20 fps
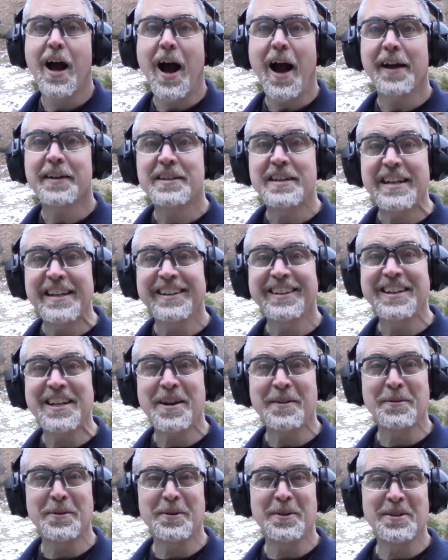Ideally,
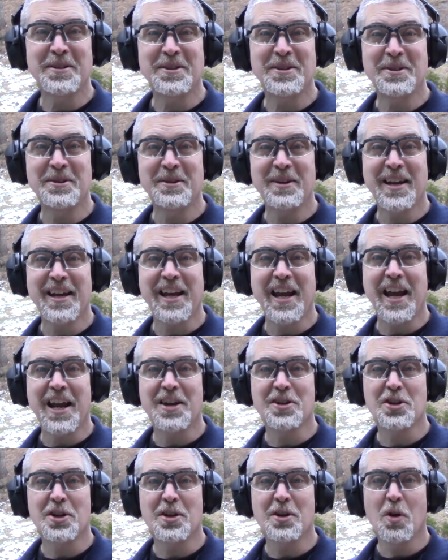I'm going to
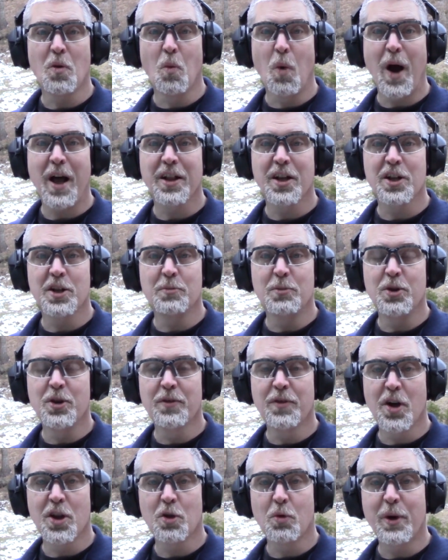engage it while on the move
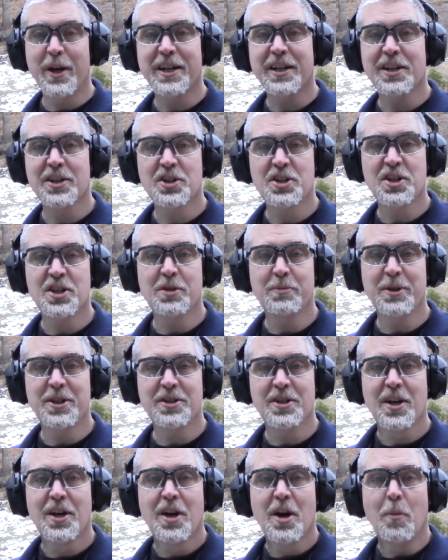on the way to concealment,
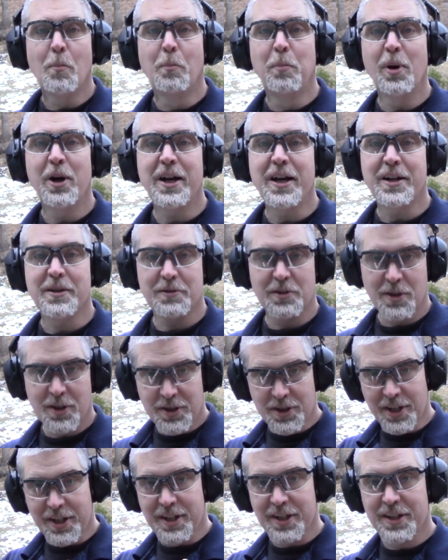but
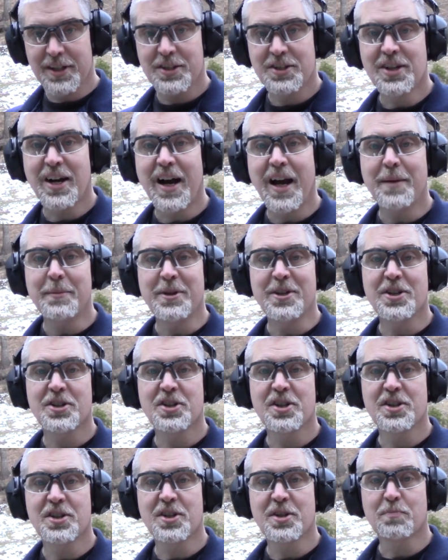the time and
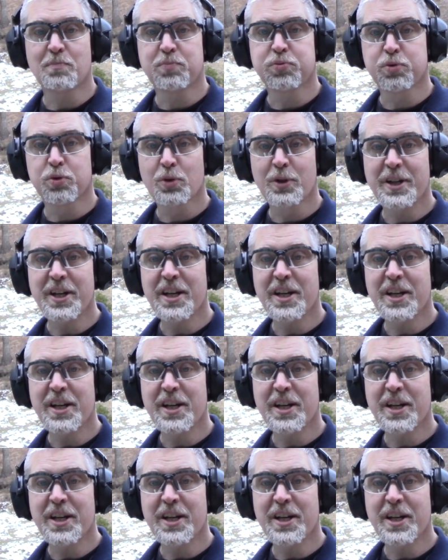distance is pretty